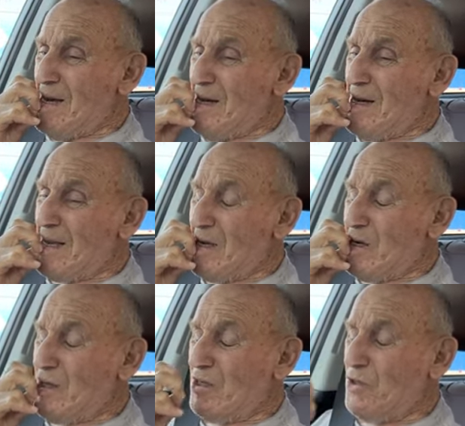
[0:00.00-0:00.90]
Uh, I can
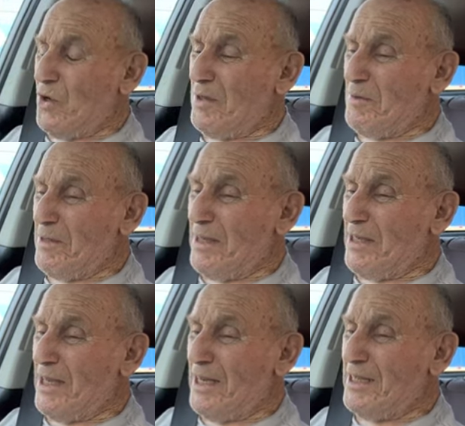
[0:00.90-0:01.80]
go to the store and get a
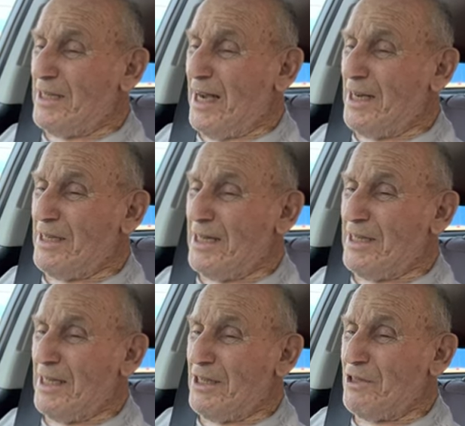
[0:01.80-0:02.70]
dinner. No,
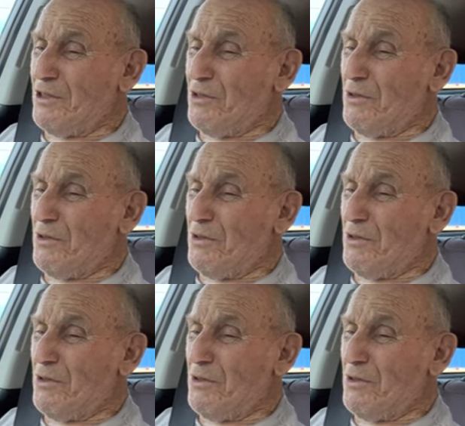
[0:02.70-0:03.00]
dinner this is